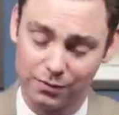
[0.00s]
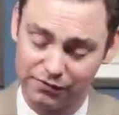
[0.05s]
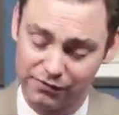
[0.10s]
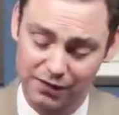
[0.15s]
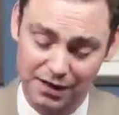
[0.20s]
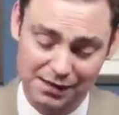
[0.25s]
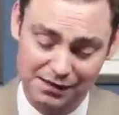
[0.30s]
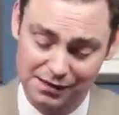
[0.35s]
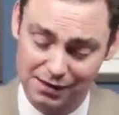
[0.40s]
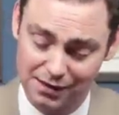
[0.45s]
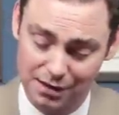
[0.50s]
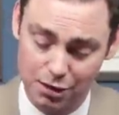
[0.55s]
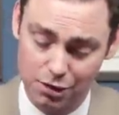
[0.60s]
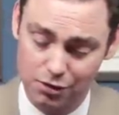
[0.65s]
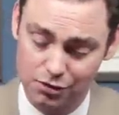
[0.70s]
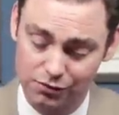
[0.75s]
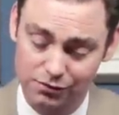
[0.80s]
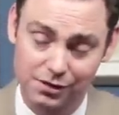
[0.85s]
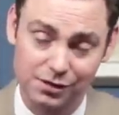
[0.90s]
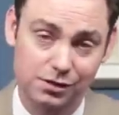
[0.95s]
reflects a
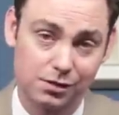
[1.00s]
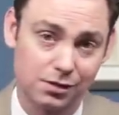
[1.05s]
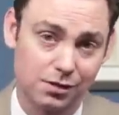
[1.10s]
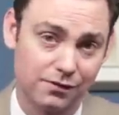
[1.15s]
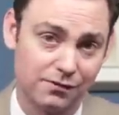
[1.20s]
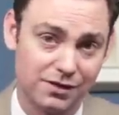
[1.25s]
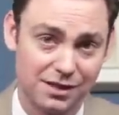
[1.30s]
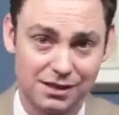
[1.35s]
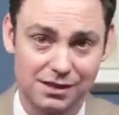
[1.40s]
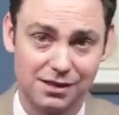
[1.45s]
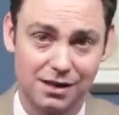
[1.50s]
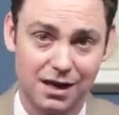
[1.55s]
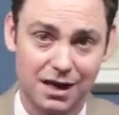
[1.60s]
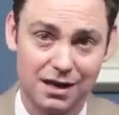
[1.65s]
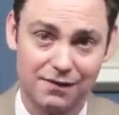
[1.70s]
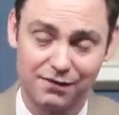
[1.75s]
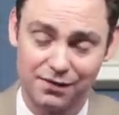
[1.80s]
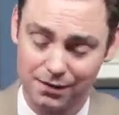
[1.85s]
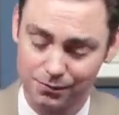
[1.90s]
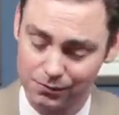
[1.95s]
characteristic of his
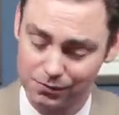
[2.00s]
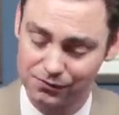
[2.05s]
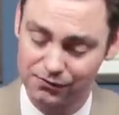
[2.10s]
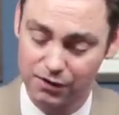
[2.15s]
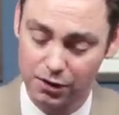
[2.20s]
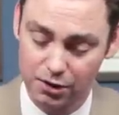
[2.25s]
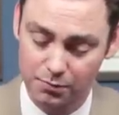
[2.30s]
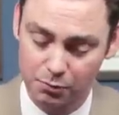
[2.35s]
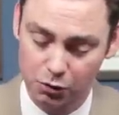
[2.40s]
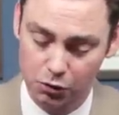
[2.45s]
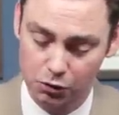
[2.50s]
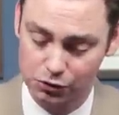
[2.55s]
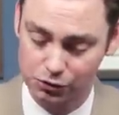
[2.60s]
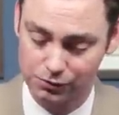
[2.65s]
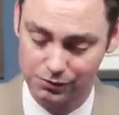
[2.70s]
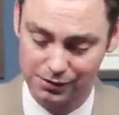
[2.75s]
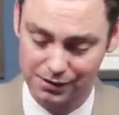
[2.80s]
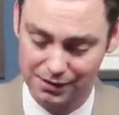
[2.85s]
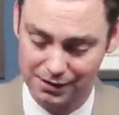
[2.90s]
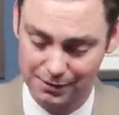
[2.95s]
life that was very
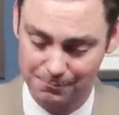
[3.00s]
personal to